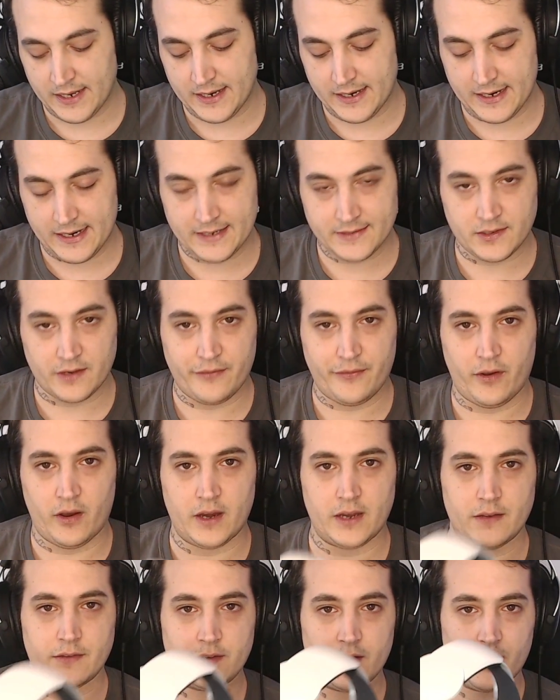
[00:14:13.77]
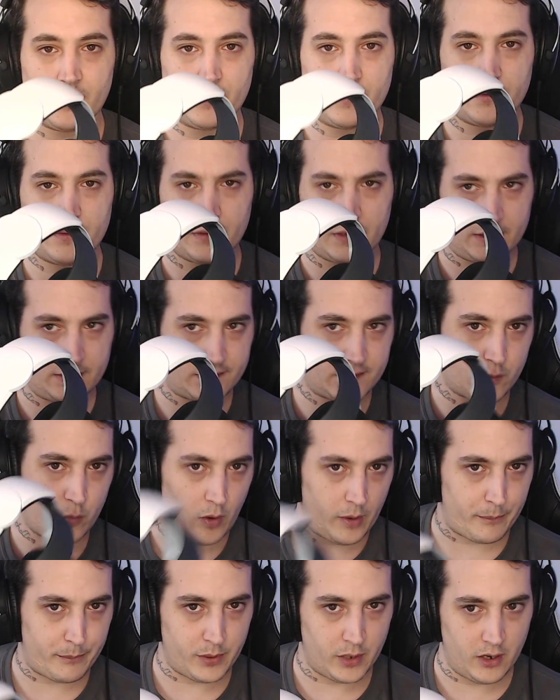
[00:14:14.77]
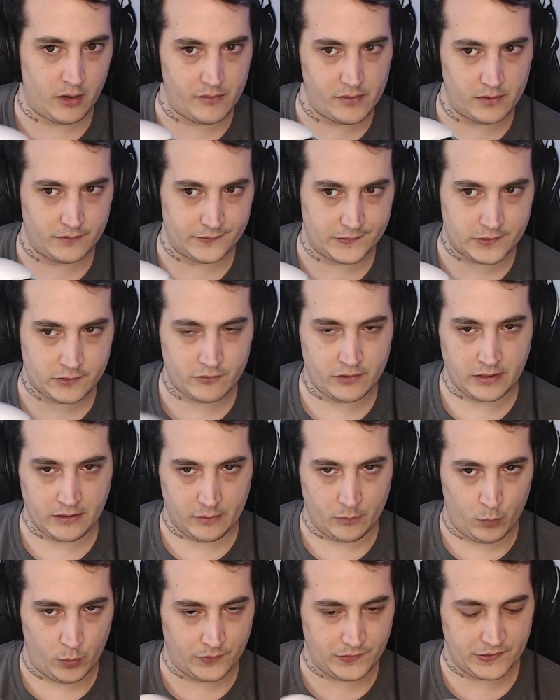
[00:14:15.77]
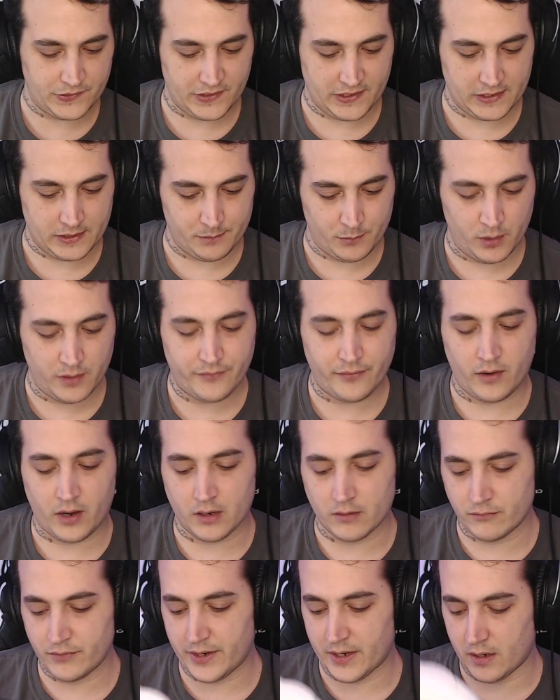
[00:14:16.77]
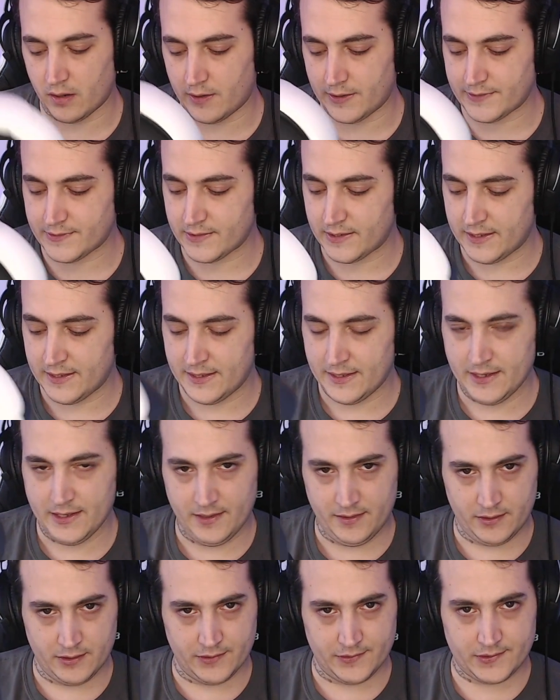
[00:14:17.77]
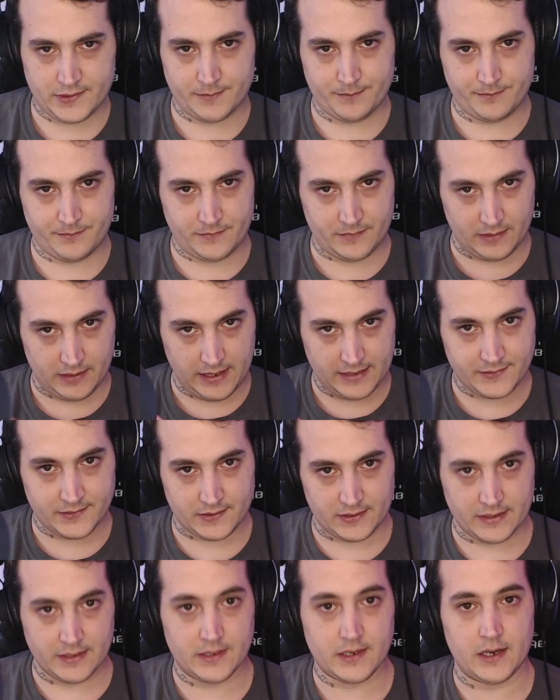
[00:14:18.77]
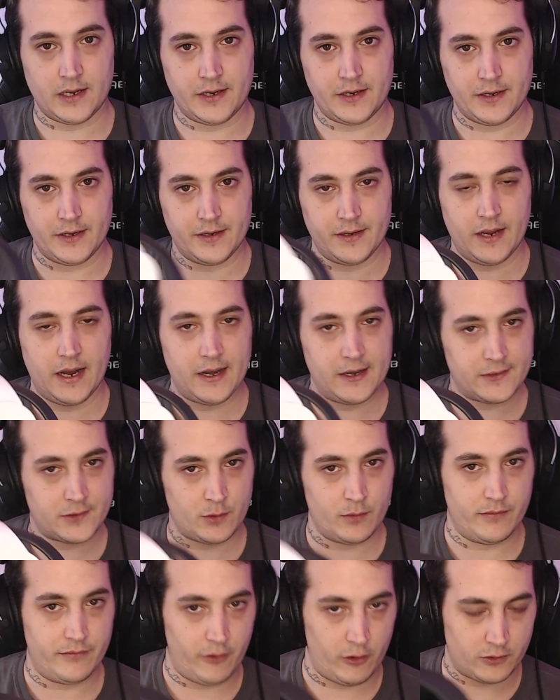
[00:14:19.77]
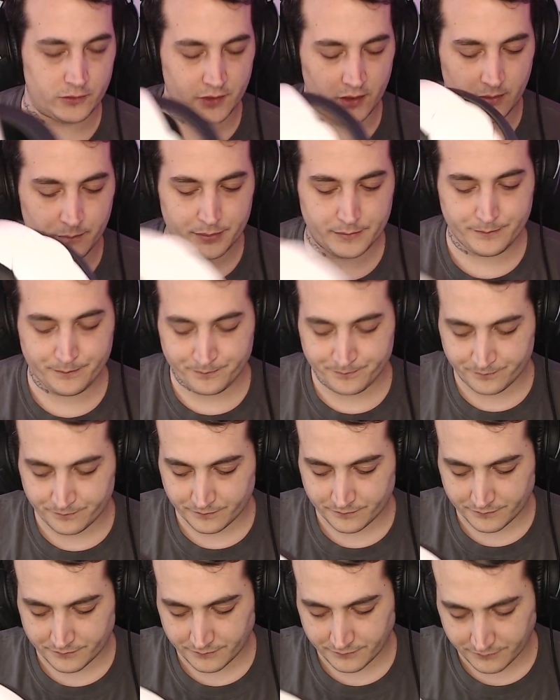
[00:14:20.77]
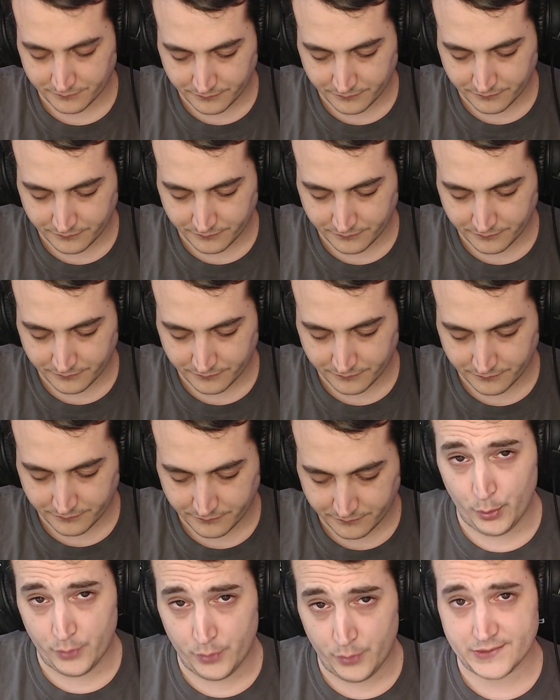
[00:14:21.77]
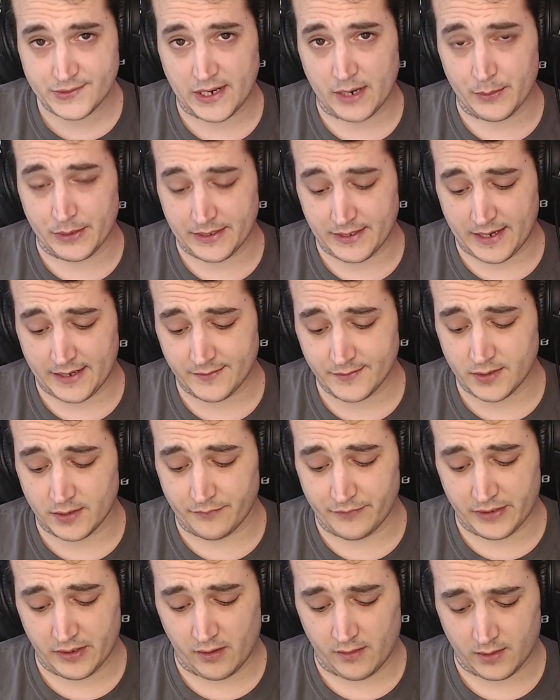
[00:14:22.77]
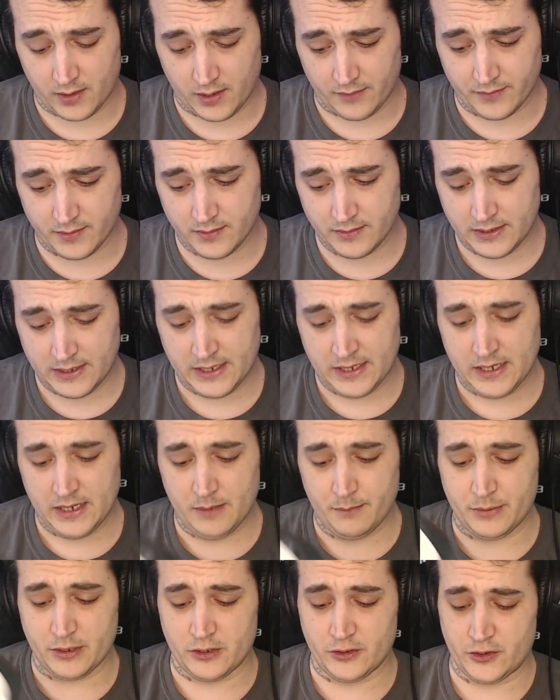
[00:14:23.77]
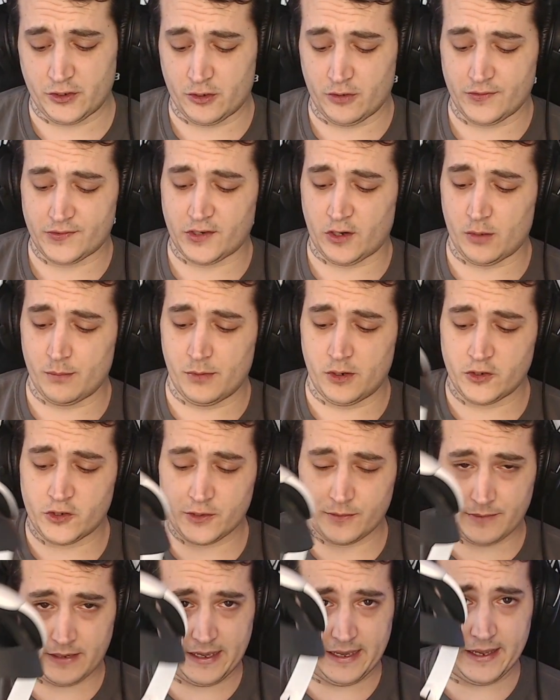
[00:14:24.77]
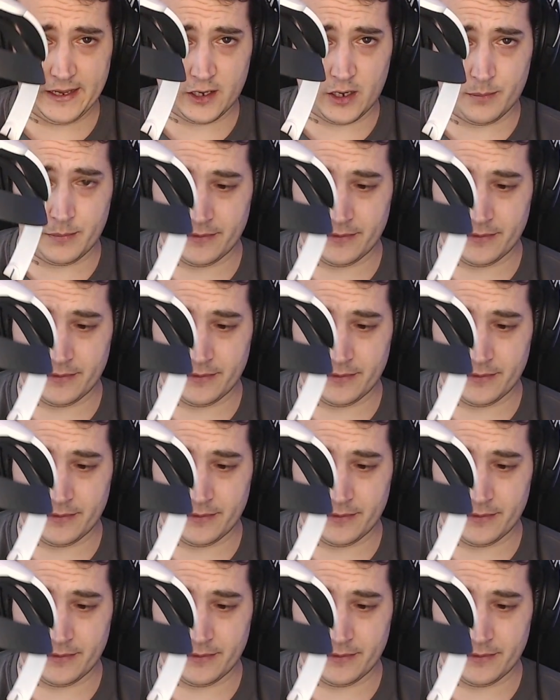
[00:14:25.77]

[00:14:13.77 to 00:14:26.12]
is I find that it's quite blurry on the screen. Once I take them off, I realise that the lens need cleaning and it's all fogged up. I'm putting this down again to the VR cover because you've got so much air coming